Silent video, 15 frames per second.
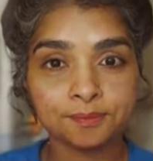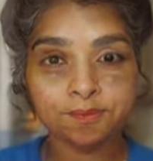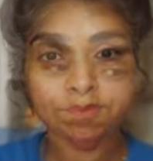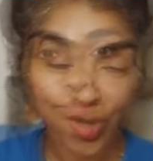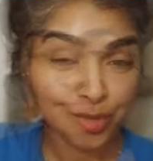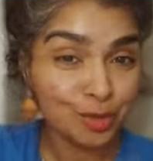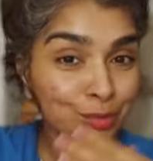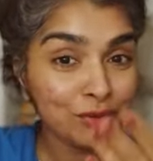
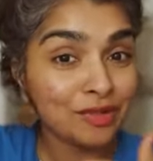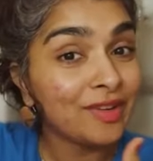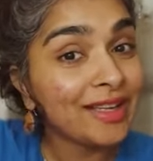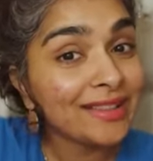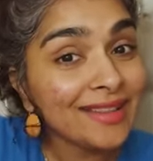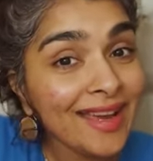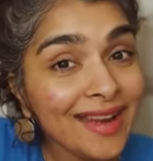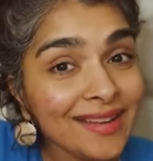How to
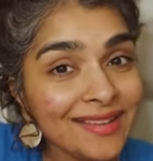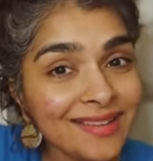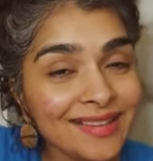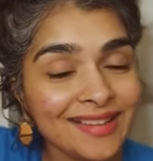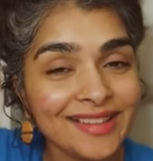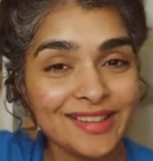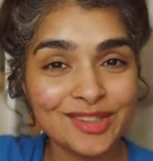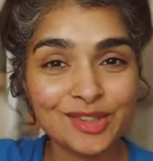prevent that
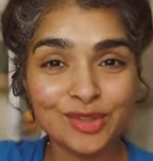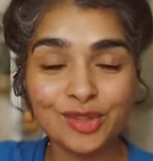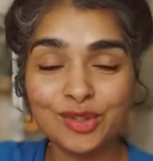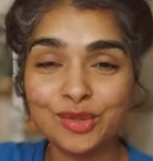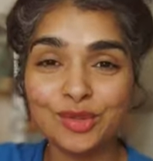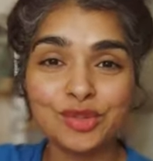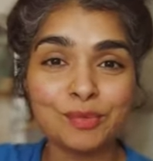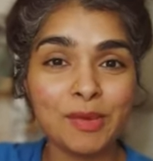is to
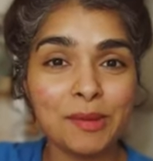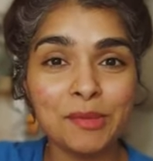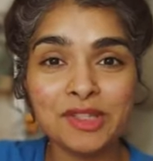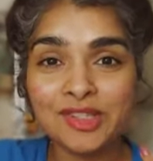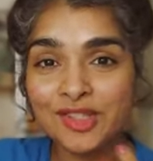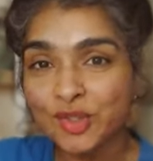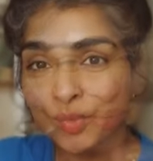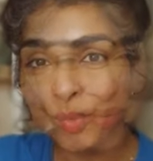use maybe
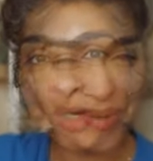just